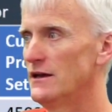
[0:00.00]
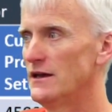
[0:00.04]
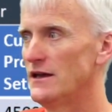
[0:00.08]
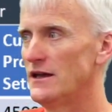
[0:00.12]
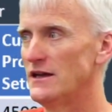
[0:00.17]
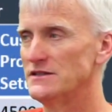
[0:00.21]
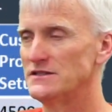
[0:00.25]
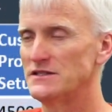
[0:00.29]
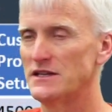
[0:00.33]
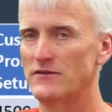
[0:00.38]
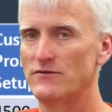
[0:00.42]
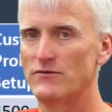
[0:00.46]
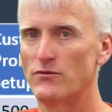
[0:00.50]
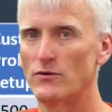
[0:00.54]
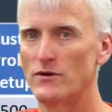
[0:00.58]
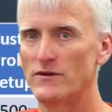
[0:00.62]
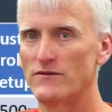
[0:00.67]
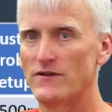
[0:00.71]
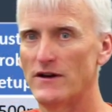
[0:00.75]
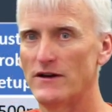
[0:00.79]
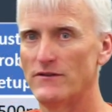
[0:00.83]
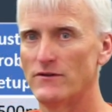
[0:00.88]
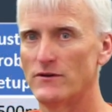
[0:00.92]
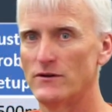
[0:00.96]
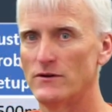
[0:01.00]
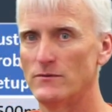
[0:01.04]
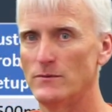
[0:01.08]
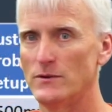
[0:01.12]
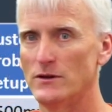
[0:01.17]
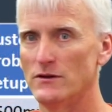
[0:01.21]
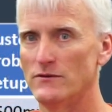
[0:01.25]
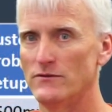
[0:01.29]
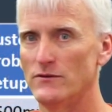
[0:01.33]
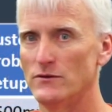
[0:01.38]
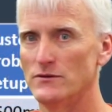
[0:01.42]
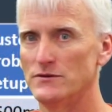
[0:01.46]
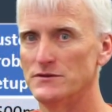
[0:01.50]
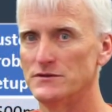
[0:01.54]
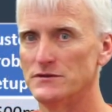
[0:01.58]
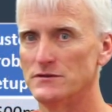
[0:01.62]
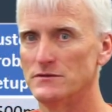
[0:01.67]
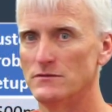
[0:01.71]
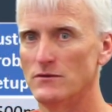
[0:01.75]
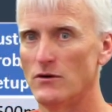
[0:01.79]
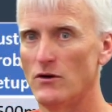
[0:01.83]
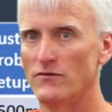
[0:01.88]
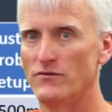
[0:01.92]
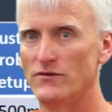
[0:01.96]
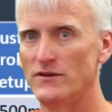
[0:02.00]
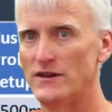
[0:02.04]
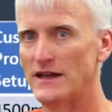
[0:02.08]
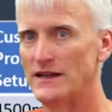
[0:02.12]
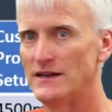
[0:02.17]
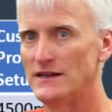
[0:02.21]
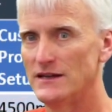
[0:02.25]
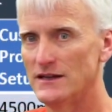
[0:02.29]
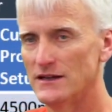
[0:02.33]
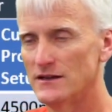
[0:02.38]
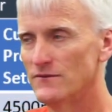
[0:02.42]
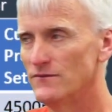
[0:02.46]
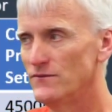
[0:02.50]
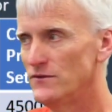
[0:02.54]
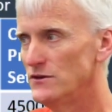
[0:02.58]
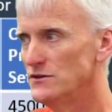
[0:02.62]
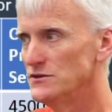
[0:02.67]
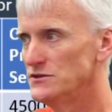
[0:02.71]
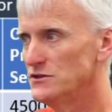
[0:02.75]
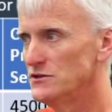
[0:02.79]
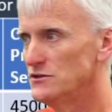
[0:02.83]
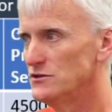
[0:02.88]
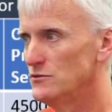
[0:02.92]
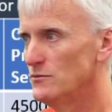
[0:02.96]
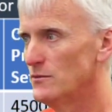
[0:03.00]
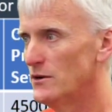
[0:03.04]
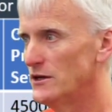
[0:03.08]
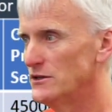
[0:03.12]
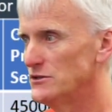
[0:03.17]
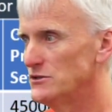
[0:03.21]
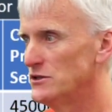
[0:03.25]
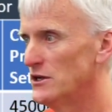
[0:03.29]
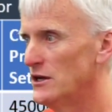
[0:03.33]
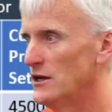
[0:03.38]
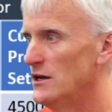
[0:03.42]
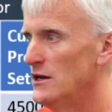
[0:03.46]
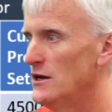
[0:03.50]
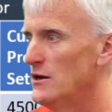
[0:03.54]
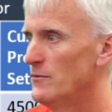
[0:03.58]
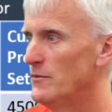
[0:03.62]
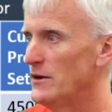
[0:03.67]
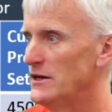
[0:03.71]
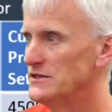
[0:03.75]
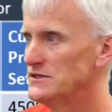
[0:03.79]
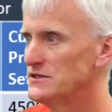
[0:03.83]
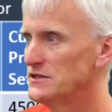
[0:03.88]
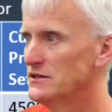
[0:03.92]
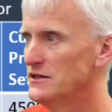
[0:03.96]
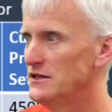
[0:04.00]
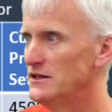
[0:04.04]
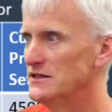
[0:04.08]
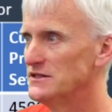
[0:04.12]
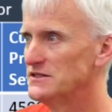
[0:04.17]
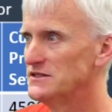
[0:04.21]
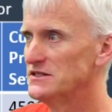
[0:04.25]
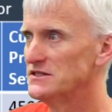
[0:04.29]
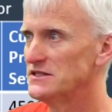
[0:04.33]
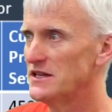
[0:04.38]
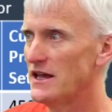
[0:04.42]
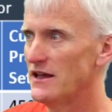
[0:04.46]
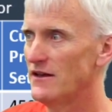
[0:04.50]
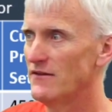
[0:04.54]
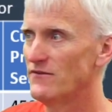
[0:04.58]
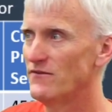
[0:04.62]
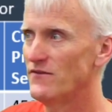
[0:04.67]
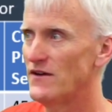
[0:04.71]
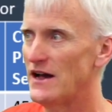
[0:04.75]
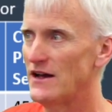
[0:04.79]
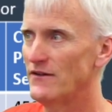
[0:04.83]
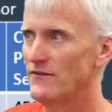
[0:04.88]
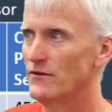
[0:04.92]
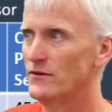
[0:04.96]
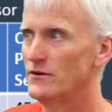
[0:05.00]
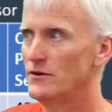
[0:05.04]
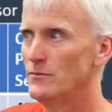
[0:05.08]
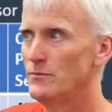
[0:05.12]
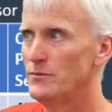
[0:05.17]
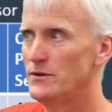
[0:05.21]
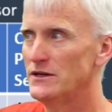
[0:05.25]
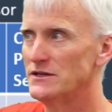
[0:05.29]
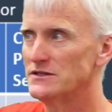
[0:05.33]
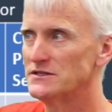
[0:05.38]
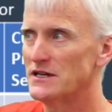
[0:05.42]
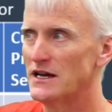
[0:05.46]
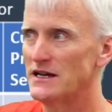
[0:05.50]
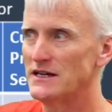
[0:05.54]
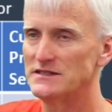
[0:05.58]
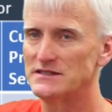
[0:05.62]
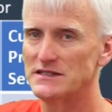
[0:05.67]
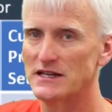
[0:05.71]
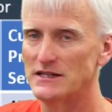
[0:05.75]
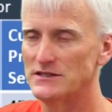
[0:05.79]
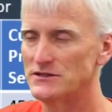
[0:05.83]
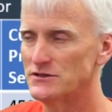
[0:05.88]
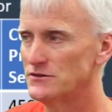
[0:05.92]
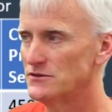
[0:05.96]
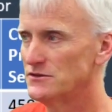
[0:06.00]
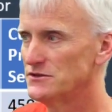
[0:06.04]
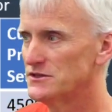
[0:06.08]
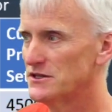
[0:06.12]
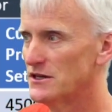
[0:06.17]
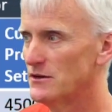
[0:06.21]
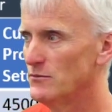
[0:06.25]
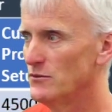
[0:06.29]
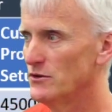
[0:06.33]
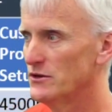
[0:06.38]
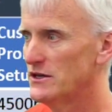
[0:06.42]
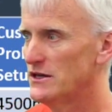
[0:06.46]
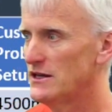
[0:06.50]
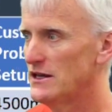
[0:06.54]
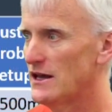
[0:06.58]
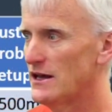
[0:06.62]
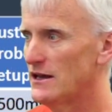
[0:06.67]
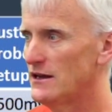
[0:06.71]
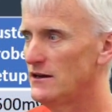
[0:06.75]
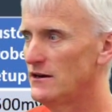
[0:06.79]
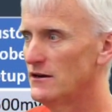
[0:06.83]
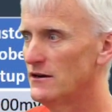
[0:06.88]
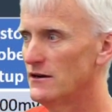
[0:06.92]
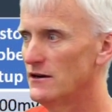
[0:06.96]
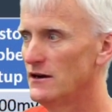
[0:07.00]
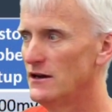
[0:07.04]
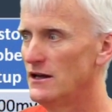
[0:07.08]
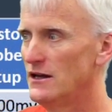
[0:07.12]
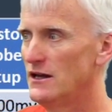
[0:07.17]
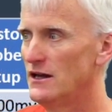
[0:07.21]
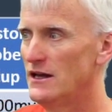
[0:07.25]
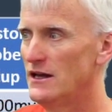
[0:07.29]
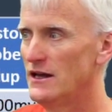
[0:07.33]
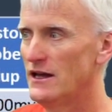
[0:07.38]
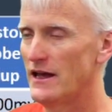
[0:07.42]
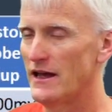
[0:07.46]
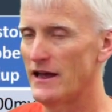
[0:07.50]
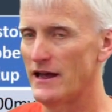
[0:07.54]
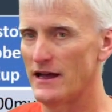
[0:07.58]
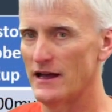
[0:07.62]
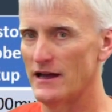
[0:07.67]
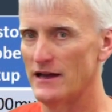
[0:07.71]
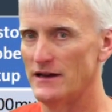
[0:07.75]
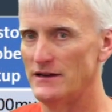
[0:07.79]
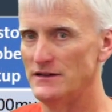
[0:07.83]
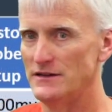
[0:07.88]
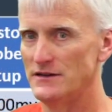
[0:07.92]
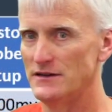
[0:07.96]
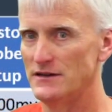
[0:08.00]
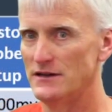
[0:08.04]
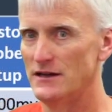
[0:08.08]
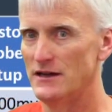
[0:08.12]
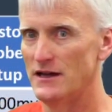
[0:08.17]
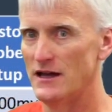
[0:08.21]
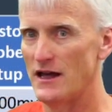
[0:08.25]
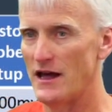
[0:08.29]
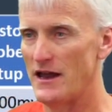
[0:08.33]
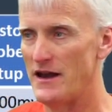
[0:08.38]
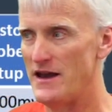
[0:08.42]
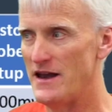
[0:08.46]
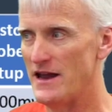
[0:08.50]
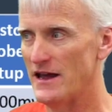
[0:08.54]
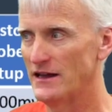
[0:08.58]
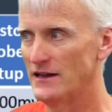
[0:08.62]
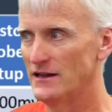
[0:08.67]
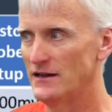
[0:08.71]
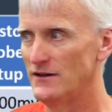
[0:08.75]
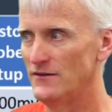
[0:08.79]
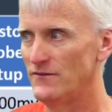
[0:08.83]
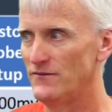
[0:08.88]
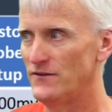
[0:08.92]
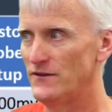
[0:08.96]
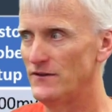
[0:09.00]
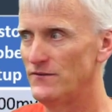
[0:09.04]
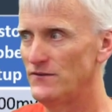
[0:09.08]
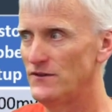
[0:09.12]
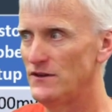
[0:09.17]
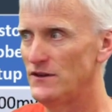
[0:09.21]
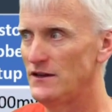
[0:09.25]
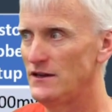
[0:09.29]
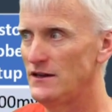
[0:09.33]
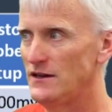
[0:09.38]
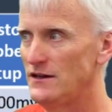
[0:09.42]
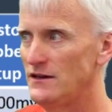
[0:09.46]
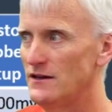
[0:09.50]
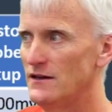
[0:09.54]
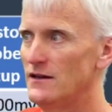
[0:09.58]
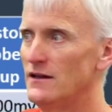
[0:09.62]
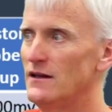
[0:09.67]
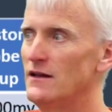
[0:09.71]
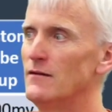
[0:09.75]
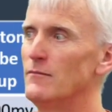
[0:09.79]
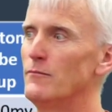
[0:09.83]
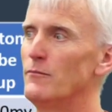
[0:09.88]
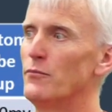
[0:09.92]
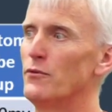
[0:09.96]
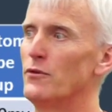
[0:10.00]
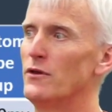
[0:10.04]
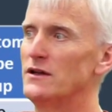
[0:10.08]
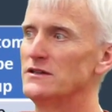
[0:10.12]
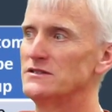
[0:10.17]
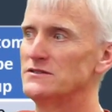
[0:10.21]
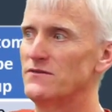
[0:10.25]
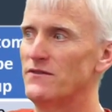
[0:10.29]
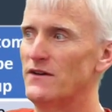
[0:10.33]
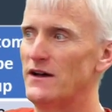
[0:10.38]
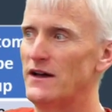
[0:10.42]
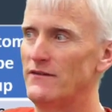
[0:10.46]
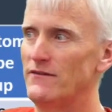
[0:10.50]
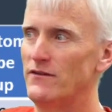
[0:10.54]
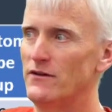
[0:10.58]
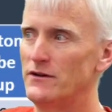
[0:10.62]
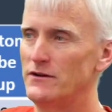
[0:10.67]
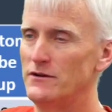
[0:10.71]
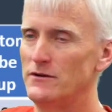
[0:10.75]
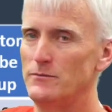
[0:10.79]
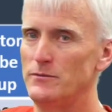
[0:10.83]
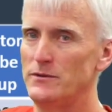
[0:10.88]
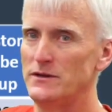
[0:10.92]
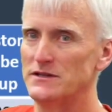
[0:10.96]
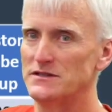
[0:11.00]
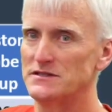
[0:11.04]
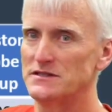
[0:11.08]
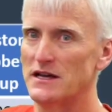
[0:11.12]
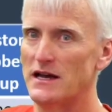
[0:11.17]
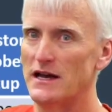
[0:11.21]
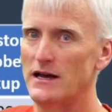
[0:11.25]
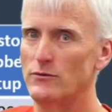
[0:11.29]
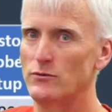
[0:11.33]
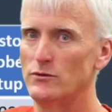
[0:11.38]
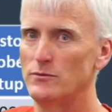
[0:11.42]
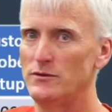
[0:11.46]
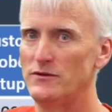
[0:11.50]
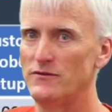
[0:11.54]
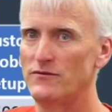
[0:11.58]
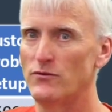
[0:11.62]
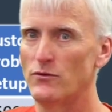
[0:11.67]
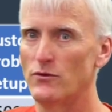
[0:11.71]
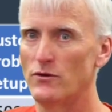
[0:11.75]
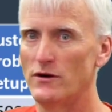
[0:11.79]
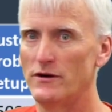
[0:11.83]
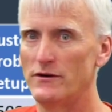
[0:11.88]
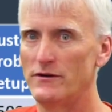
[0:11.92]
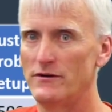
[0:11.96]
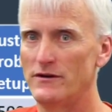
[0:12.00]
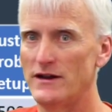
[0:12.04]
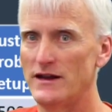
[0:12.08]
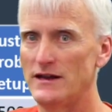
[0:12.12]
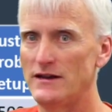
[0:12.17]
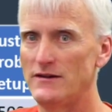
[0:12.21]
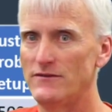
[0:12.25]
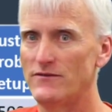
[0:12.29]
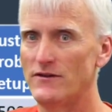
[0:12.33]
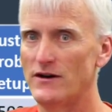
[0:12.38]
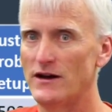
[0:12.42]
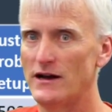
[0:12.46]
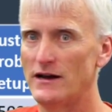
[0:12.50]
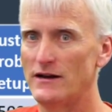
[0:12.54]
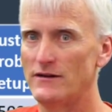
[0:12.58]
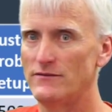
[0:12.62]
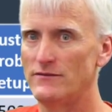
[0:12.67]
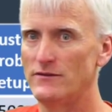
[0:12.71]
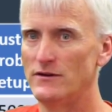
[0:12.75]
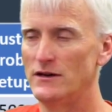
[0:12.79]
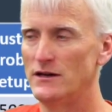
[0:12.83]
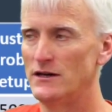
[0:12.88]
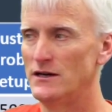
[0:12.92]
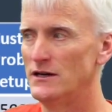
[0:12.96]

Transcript: is at 4,500 millivolts. Hopefully that didn't confuse you too much. Basically, this is a 500 PSI sensors that I'm looking at here, and negative 15 plus 500 PSI would be 485.